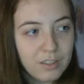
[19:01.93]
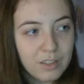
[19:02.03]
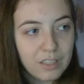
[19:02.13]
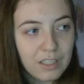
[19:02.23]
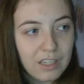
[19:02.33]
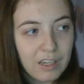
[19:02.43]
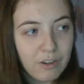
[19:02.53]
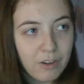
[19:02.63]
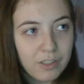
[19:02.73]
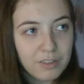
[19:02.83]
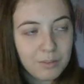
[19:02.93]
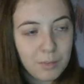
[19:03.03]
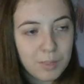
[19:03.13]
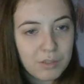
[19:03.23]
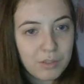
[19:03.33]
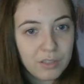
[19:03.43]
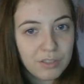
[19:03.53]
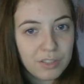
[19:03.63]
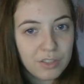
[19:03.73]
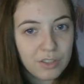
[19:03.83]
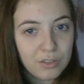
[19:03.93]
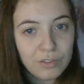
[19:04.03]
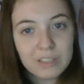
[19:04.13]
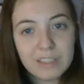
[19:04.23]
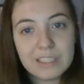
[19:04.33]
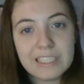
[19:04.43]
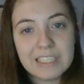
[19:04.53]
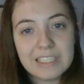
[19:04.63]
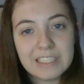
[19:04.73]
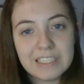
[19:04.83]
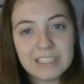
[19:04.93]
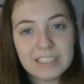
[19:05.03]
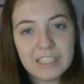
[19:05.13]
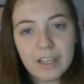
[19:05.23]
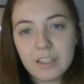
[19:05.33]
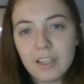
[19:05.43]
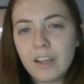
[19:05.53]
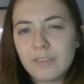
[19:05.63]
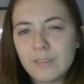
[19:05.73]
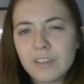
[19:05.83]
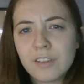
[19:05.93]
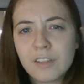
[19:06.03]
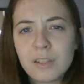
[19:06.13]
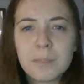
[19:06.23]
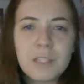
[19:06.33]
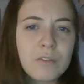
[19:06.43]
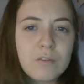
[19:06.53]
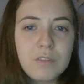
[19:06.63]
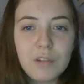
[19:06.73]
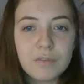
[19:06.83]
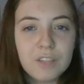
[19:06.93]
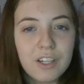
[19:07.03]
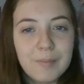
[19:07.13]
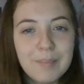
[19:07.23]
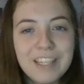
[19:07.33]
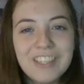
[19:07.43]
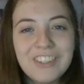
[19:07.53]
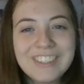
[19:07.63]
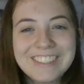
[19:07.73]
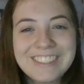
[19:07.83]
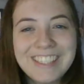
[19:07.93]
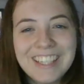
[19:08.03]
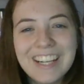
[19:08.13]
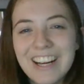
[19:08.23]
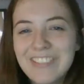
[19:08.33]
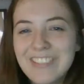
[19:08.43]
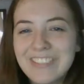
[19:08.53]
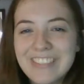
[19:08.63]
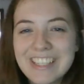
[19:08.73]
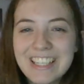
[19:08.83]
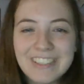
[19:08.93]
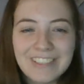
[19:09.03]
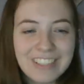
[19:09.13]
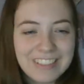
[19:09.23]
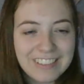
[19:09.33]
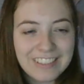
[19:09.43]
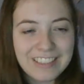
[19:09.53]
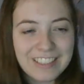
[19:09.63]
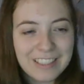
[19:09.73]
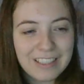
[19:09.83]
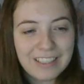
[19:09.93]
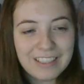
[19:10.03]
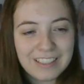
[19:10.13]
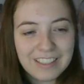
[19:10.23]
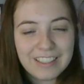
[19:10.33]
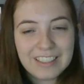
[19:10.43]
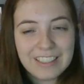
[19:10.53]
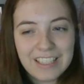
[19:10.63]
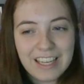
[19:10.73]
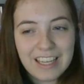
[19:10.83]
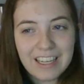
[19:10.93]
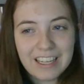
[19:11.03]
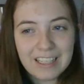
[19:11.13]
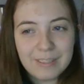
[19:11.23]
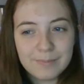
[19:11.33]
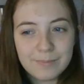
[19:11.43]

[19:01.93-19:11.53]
the alcoholism and mental health issues. Yeah, this is going to be a rough time now. I have a feeling things are going to... Yeah.